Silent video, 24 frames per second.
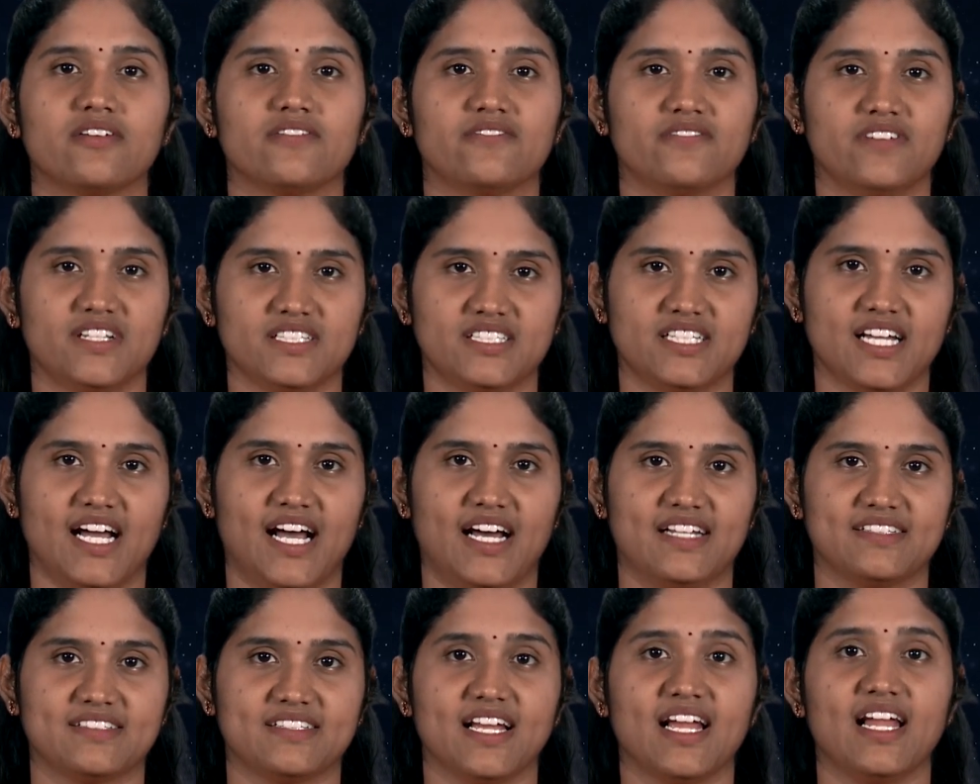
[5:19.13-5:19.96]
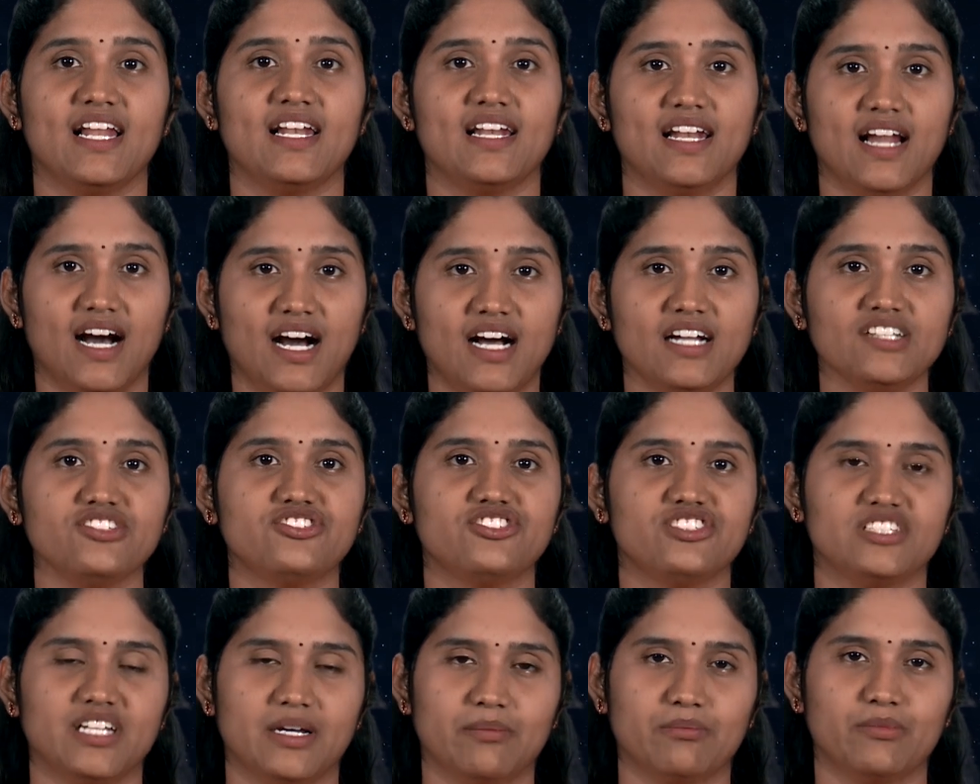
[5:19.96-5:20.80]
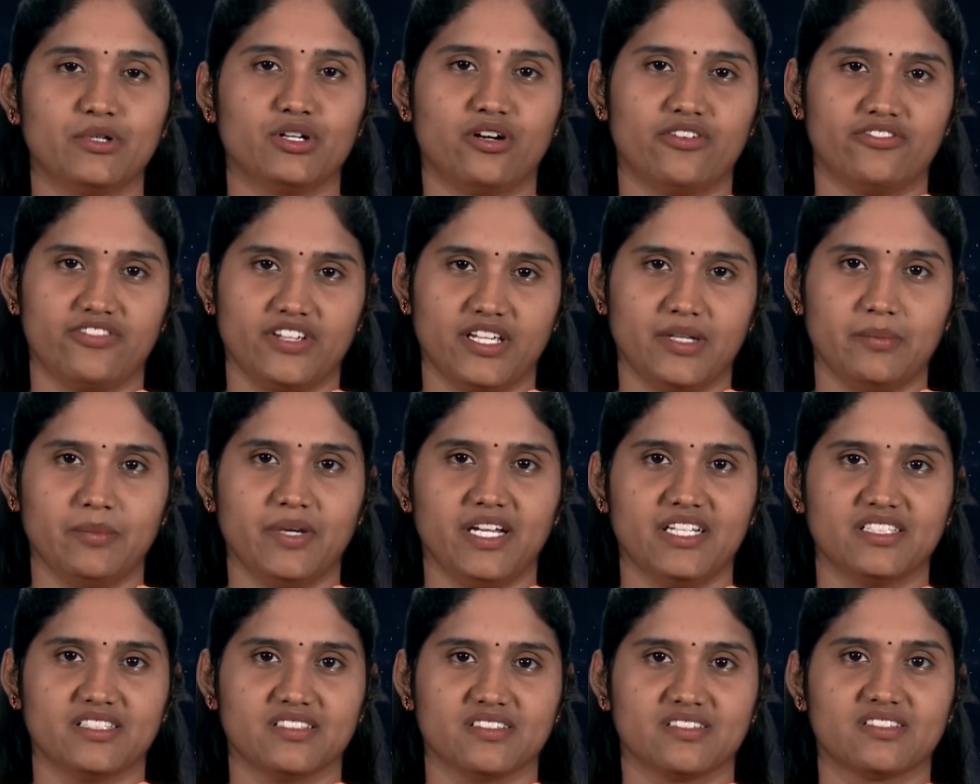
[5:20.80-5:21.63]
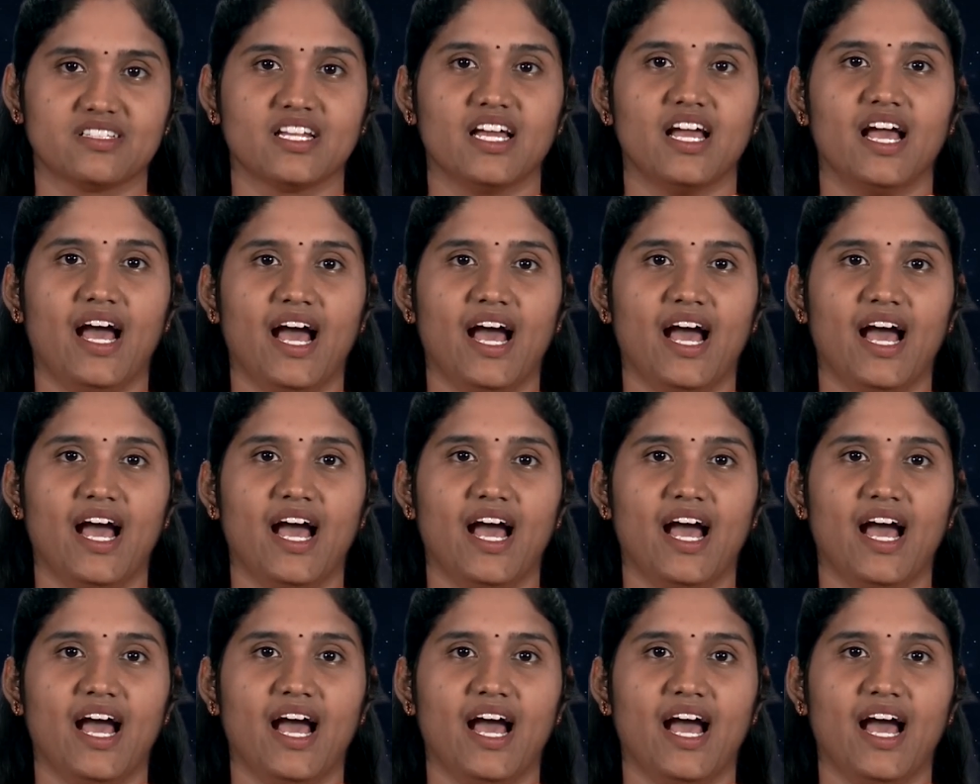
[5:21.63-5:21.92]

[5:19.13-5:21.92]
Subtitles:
which has a large number of images